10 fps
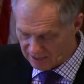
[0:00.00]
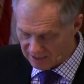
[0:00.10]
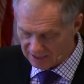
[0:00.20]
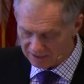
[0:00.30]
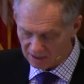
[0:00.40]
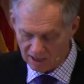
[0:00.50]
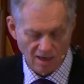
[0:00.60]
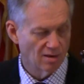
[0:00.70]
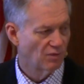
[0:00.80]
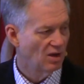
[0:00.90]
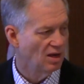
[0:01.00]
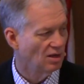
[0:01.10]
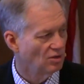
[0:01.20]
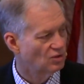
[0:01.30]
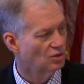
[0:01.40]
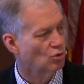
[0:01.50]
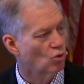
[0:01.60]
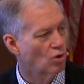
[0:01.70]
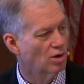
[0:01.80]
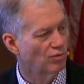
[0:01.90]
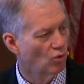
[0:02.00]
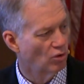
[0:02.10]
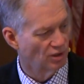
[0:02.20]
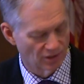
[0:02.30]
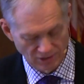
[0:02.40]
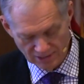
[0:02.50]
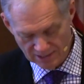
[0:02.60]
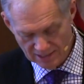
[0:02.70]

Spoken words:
He's the King of kings and Lord of lords.